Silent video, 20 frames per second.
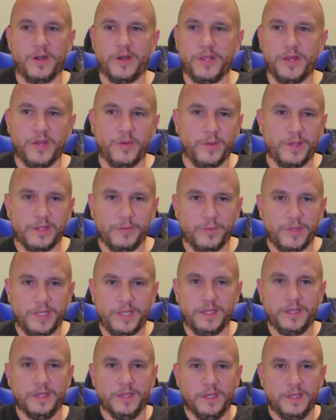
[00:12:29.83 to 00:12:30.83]
not all of
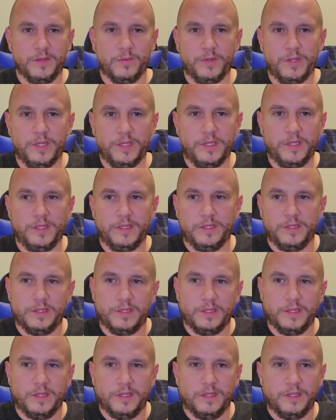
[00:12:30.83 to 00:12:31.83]
us live in this
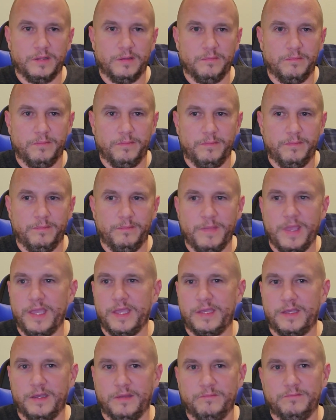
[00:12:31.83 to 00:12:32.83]
perfect thing where
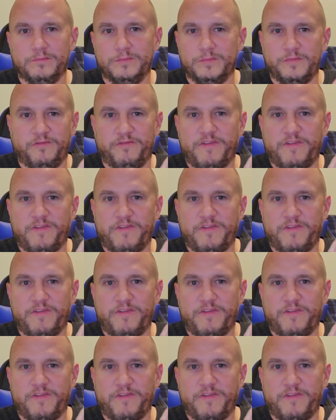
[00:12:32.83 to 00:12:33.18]
we